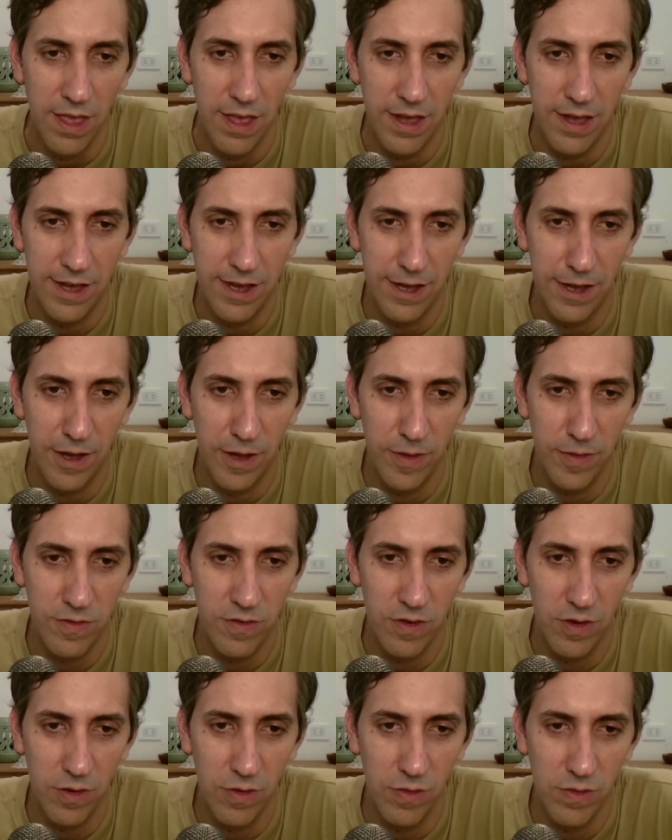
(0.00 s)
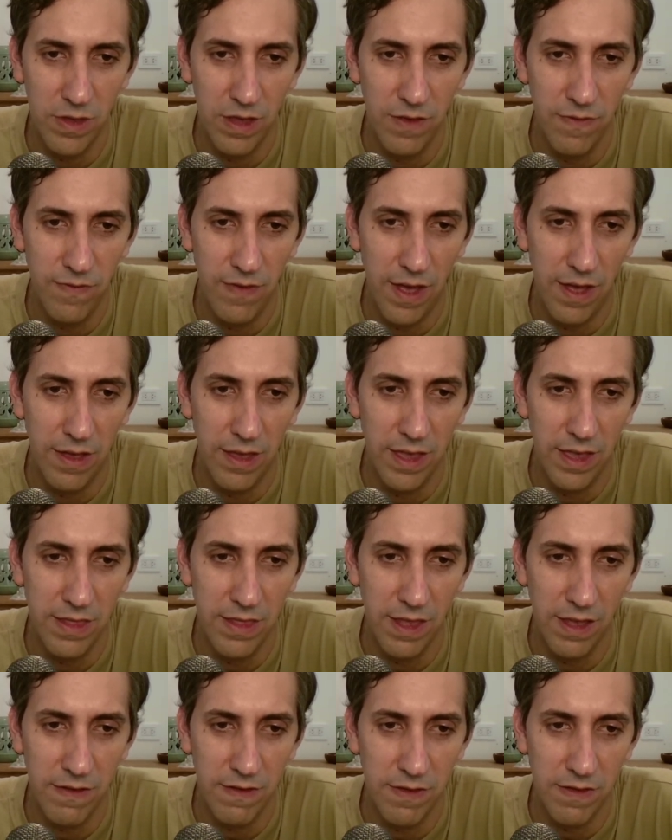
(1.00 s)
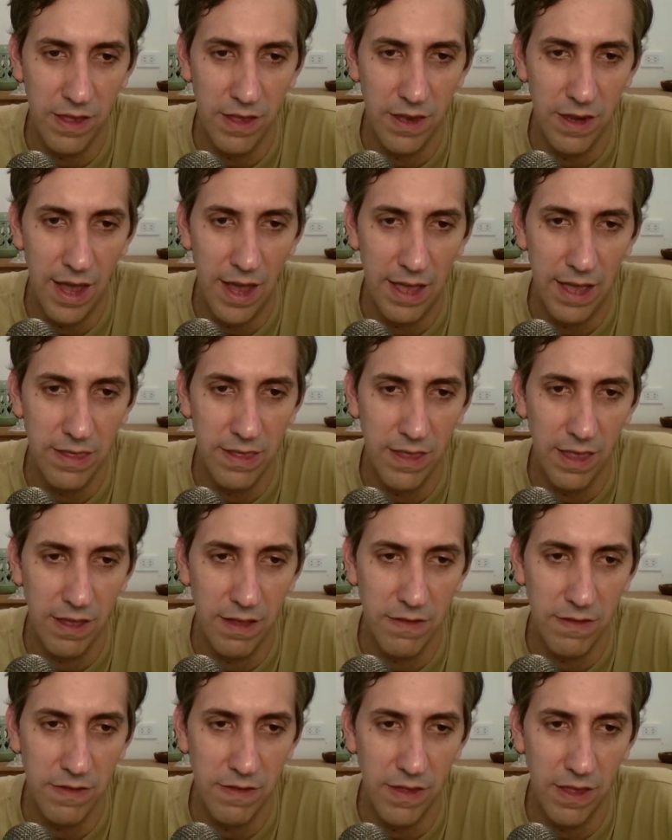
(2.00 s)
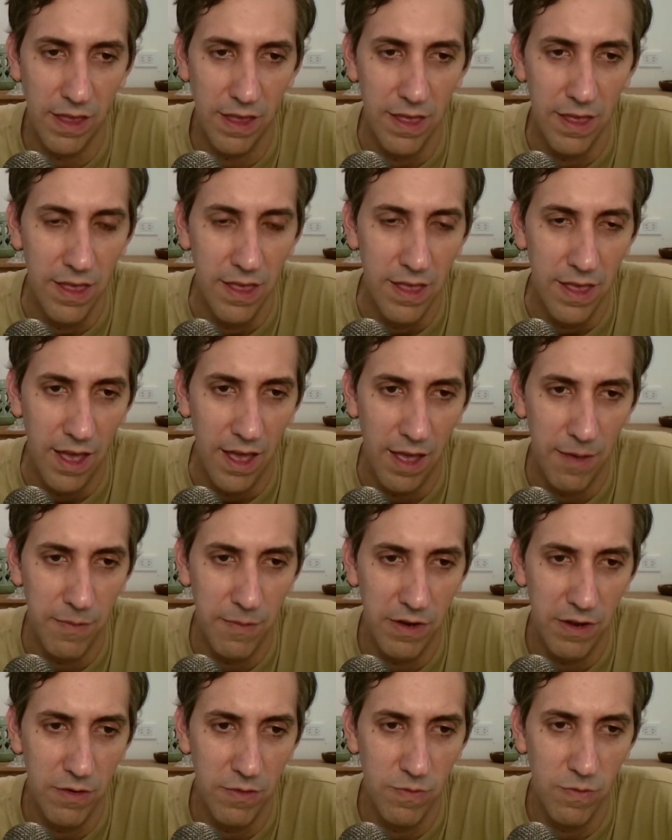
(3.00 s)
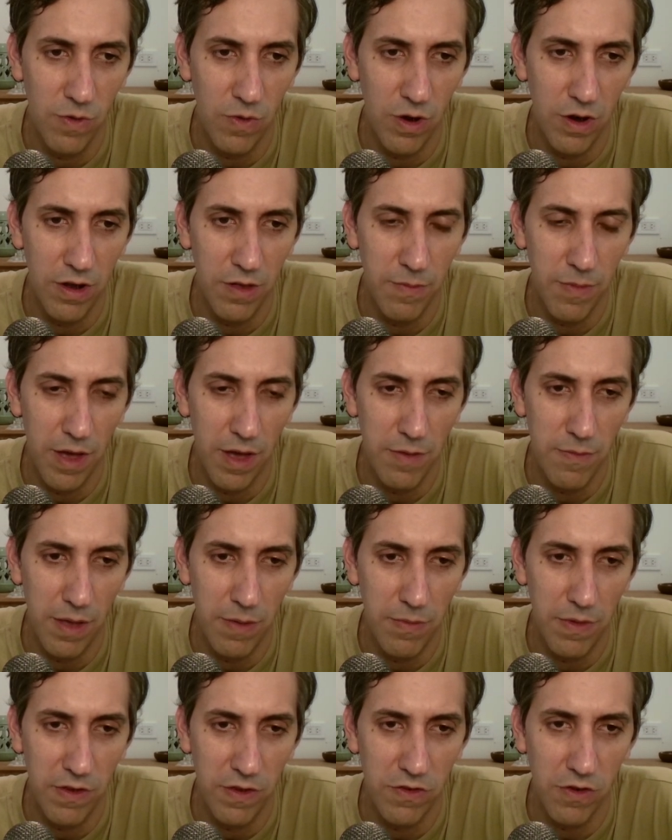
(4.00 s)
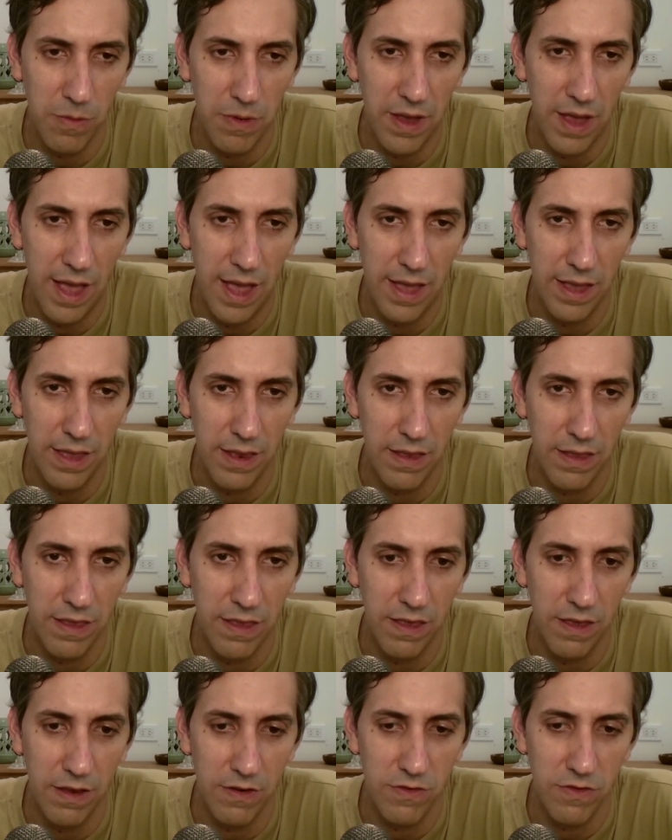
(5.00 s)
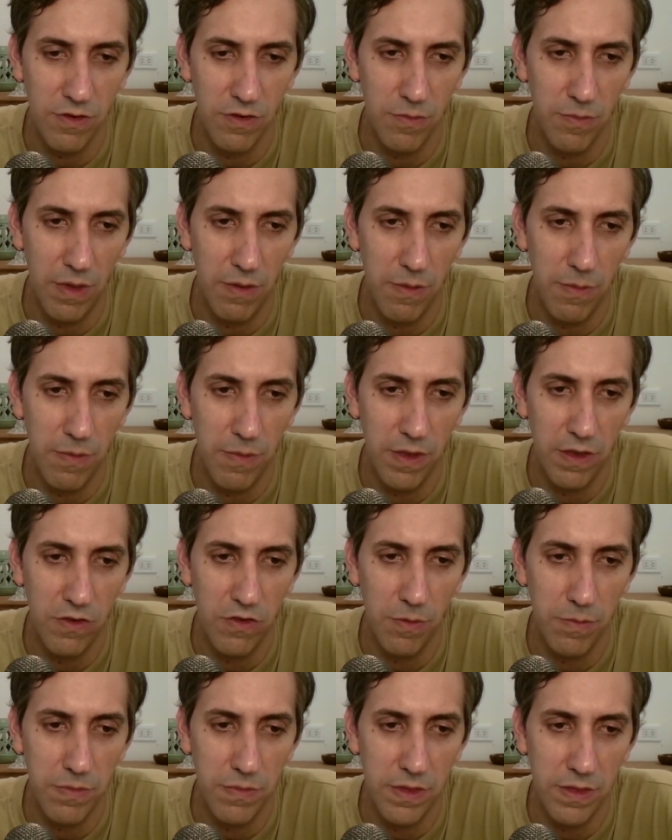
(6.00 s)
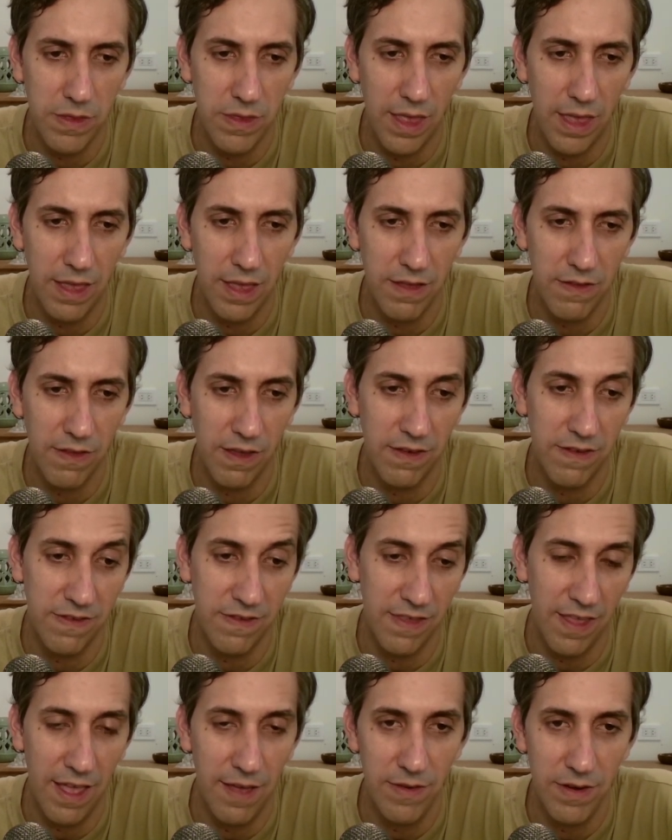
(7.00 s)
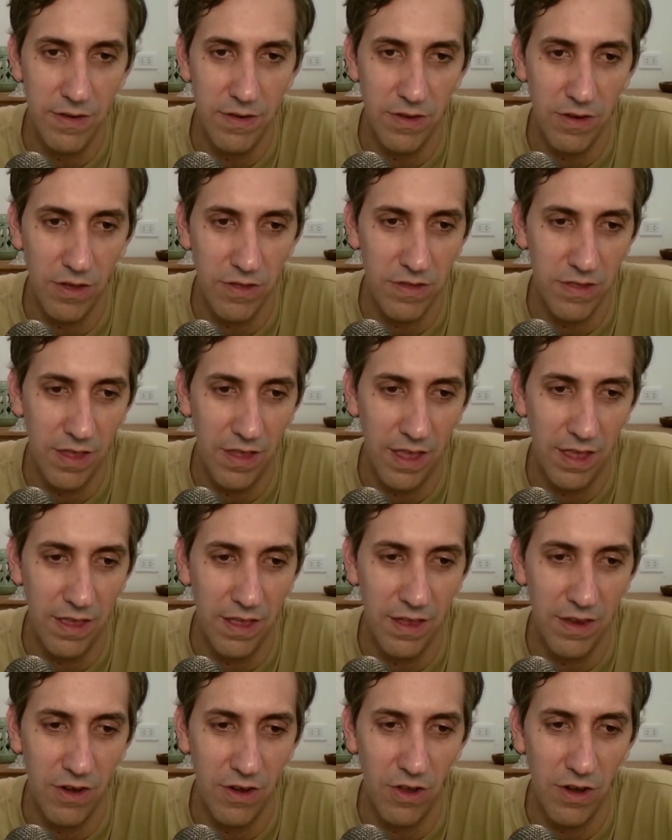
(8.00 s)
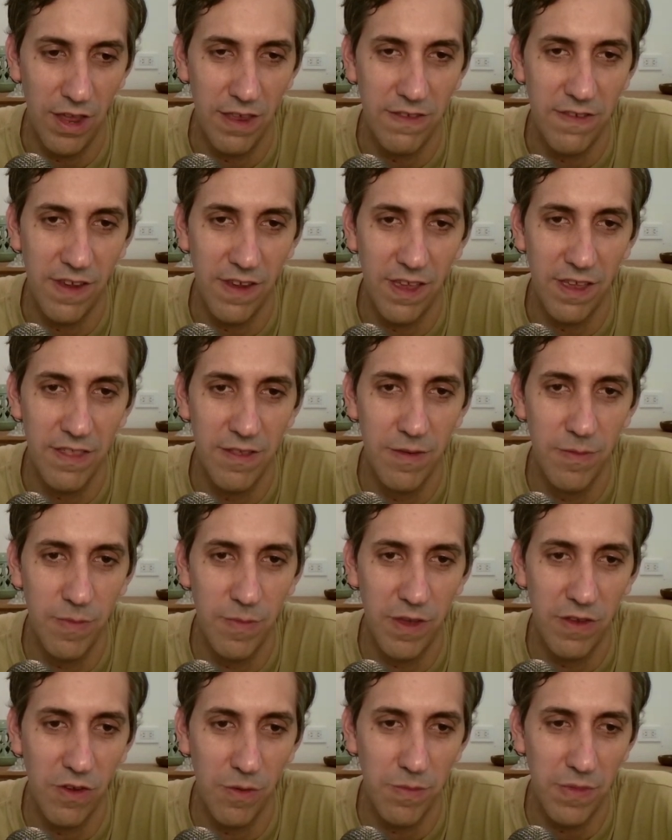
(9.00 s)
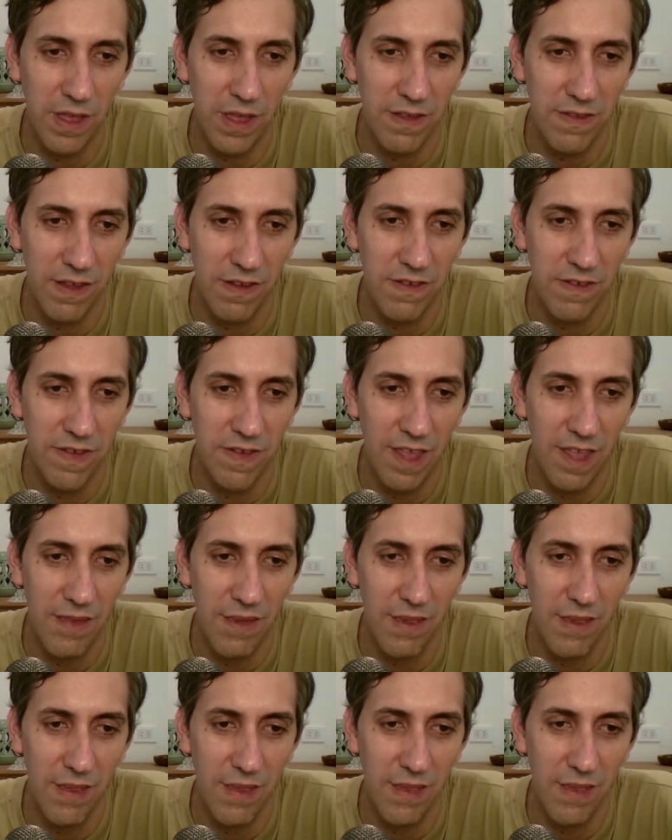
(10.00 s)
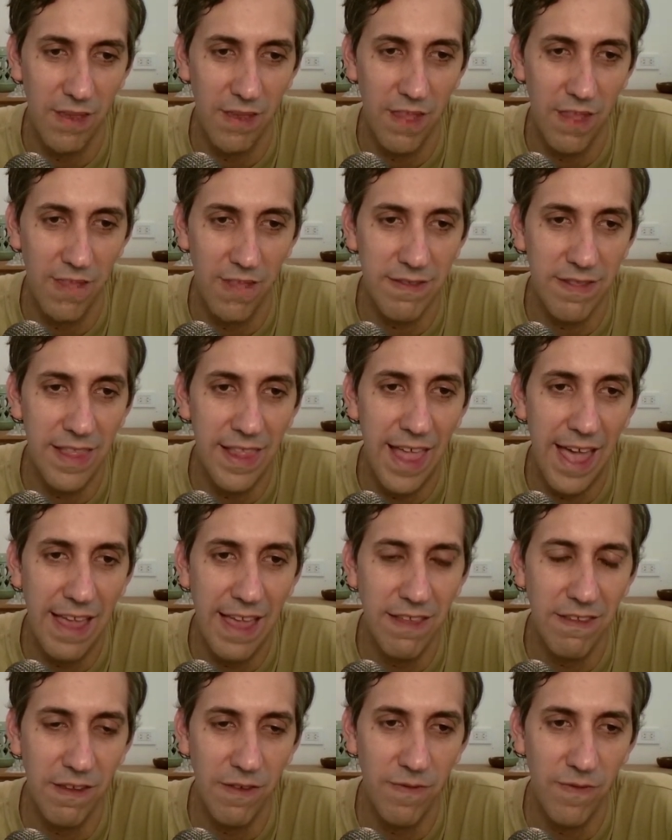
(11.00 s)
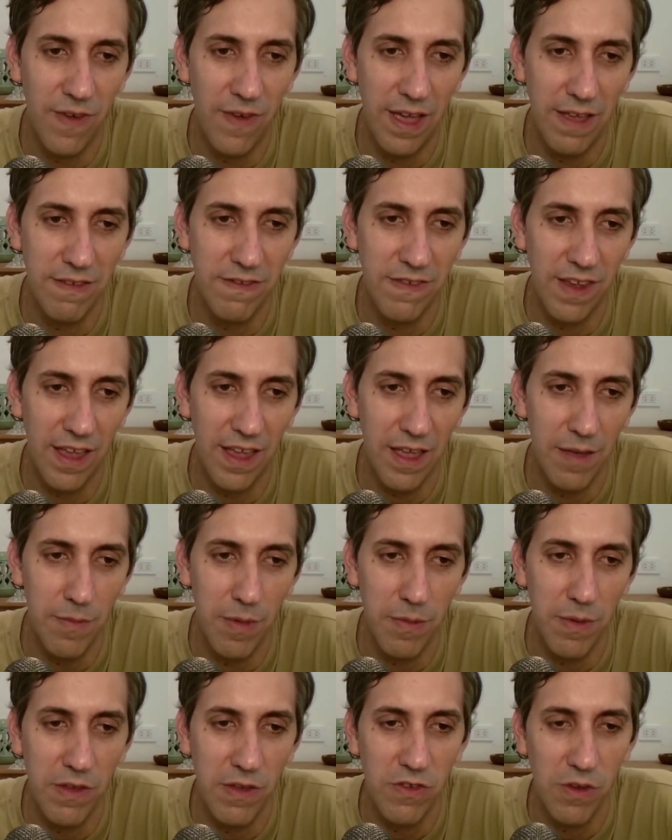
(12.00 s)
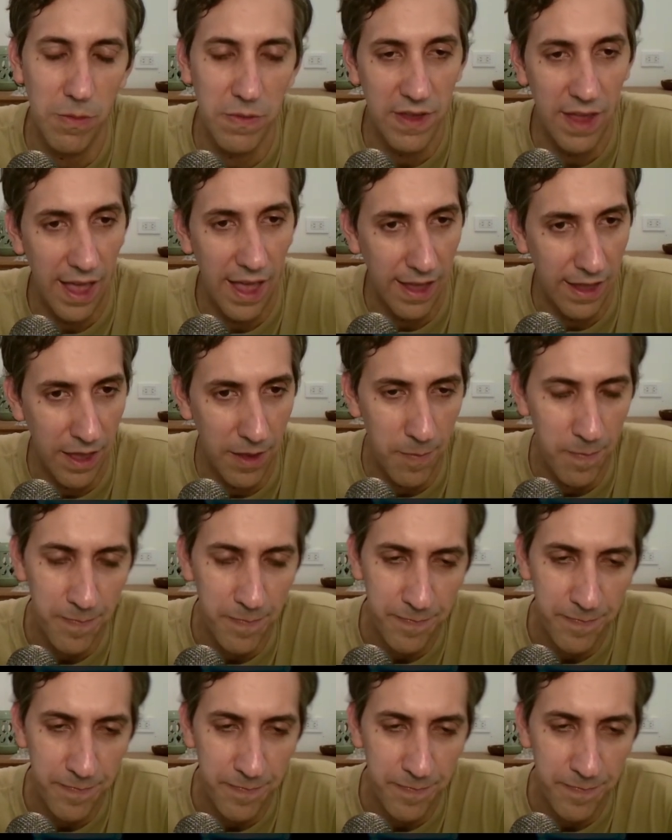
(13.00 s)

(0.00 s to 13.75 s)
So d5, e takes d, knight takes d. I'm a little worried about my bishop hanging here, so maybe bishop takes h7, not h8. Bishop takes h7, king takes knight g5 check, and my bishop's hanging.